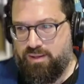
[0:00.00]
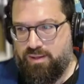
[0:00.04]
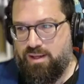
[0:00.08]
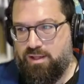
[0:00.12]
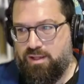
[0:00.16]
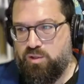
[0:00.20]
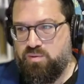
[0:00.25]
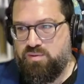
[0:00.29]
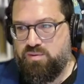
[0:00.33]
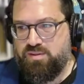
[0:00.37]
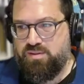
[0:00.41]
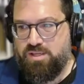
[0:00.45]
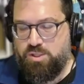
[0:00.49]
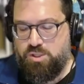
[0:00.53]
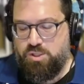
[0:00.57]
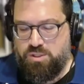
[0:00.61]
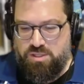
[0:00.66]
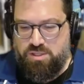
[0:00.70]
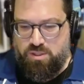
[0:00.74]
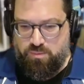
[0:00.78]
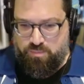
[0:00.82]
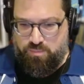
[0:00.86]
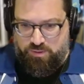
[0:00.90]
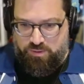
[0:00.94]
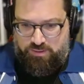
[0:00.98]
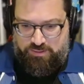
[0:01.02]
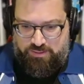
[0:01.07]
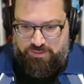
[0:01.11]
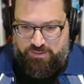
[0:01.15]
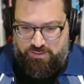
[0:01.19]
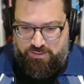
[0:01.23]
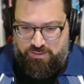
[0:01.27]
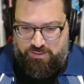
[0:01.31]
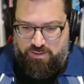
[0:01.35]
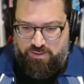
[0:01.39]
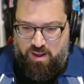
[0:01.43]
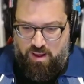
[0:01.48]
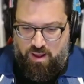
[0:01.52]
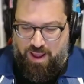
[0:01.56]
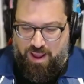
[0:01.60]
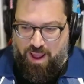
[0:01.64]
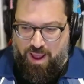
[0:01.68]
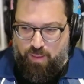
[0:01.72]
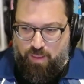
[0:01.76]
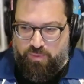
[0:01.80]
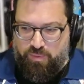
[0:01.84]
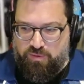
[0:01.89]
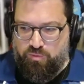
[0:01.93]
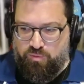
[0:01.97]
Hallucination typically
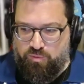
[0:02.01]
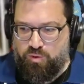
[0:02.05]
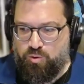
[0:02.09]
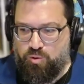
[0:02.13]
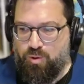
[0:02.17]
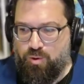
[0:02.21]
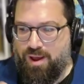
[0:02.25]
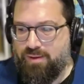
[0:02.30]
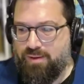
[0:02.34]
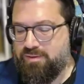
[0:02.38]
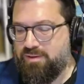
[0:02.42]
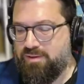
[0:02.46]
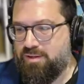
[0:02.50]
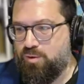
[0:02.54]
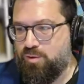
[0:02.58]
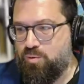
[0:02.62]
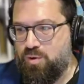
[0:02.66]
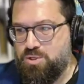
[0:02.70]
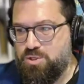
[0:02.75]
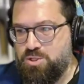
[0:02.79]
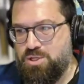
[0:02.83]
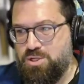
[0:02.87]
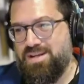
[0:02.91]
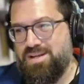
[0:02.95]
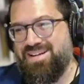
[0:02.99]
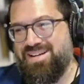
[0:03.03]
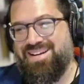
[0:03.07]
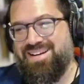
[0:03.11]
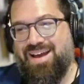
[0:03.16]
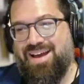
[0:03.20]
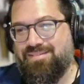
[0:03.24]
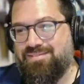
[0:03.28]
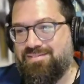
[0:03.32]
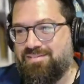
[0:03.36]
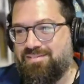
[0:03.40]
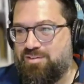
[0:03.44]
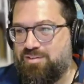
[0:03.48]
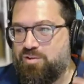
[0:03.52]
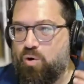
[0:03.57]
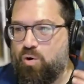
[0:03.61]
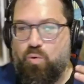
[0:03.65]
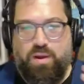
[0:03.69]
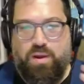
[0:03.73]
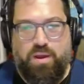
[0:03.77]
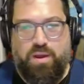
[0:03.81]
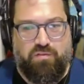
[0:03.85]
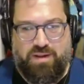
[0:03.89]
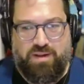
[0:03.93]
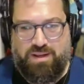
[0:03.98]
happens when you ask it a question that it has no way
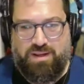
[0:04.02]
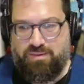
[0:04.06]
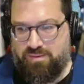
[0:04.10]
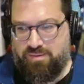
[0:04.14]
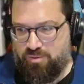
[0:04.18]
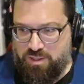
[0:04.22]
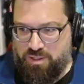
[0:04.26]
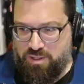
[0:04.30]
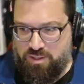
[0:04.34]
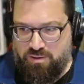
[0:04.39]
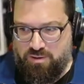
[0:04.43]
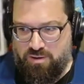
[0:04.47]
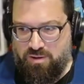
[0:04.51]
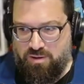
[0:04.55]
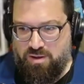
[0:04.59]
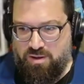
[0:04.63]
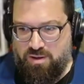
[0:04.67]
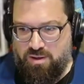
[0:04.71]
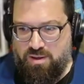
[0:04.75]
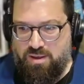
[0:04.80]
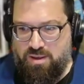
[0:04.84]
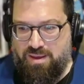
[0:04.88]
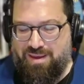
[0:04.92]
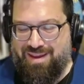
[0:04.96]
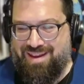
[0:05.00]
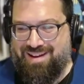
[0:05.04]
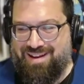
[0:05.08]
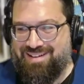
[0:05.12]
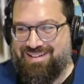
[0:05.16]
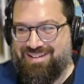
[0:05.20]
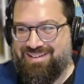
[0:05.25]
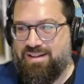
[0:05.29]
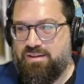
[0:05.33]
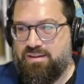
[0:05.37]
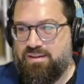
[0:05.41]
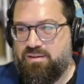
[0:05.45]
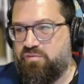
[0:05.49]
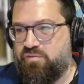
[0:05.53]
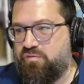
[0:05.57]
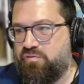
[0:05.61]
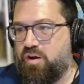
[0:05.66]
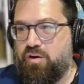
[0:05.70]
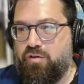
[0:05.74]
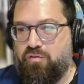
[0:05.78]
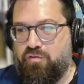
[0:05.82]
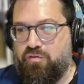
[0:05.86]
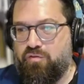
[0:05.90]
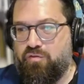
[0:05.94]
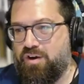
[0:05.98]
of answering, and it gets
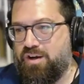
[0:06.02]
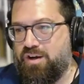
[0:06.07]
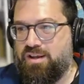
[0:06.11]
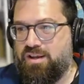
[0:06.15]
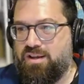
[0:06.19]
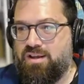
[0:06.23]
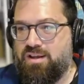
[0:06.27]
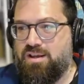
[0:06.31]
very, very